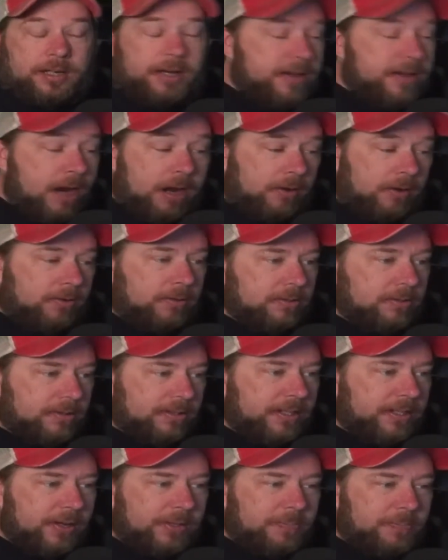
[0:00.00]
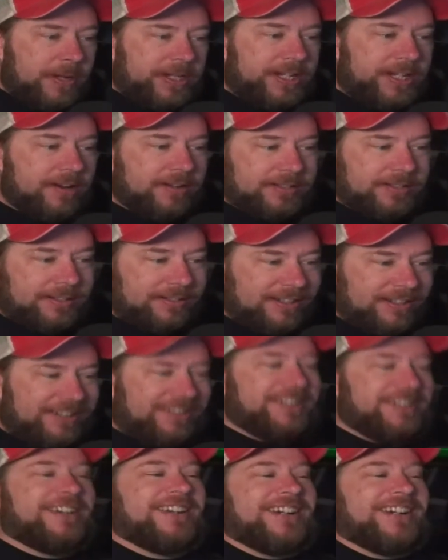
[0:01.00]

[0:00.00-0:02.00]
Uh, no, no, it's been years. No.